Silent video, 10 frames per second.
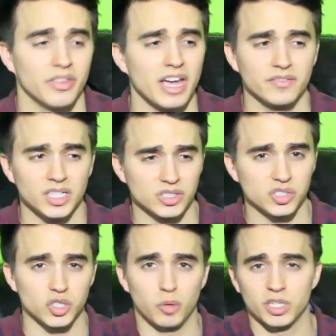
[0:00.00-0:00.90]
They have done
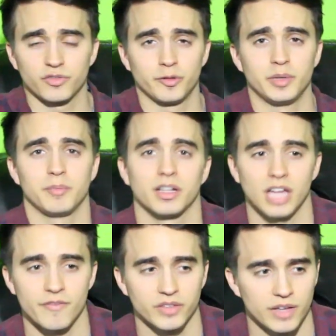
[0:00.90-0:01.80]
so much for me in my
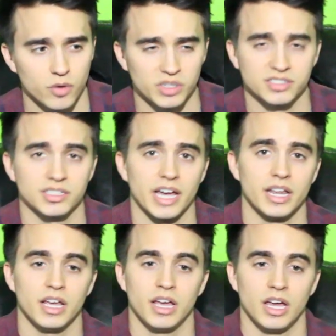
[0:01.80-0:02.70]
life, and they've always set
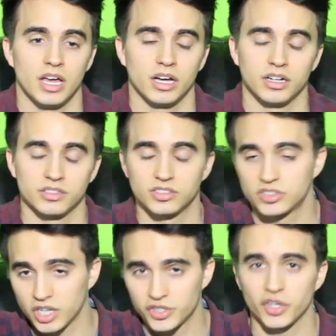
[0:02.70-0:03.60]

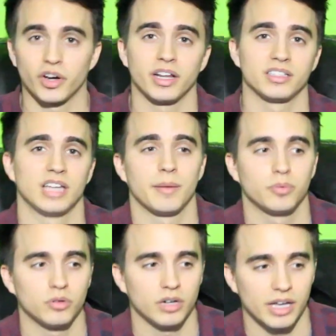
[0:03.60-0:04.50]
such a great
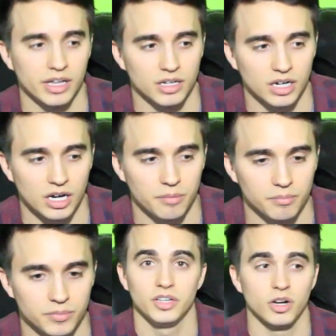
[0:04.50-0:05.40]
example. And
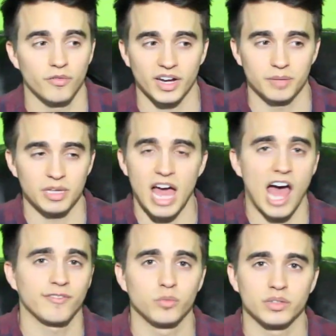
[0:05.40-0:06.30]
you know, if I could be
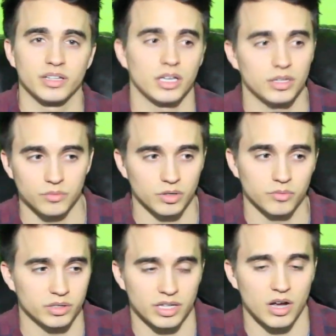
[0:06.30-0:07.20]
half of what they
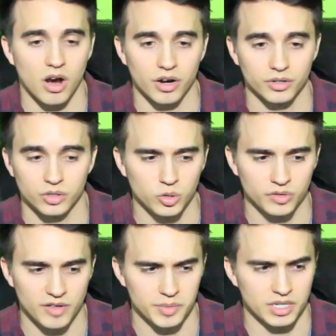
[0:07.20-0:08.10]
are and who
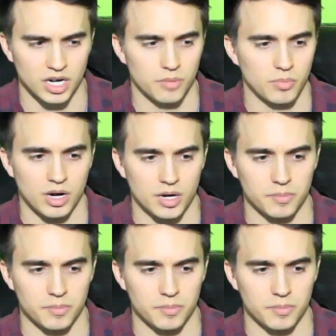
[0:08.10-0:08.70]
they've become,